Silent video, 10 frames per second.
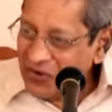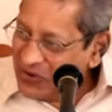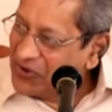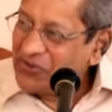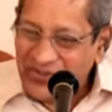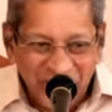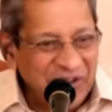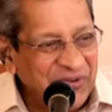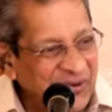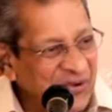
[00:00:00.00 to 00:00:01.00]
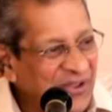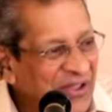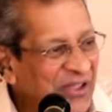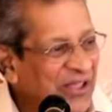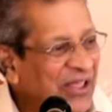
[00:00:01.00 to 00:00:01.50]
Good to see you.
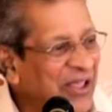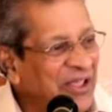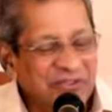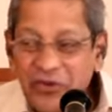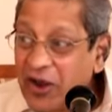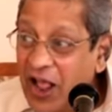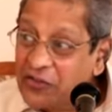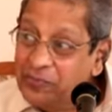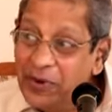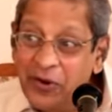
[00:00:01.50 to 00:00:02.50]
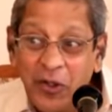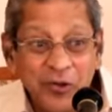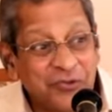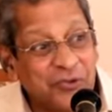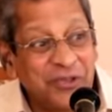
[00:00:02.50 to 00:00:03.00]
Is your husband
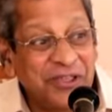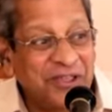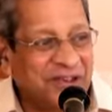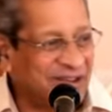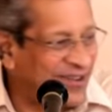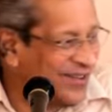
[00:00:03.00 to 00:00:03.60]
also here?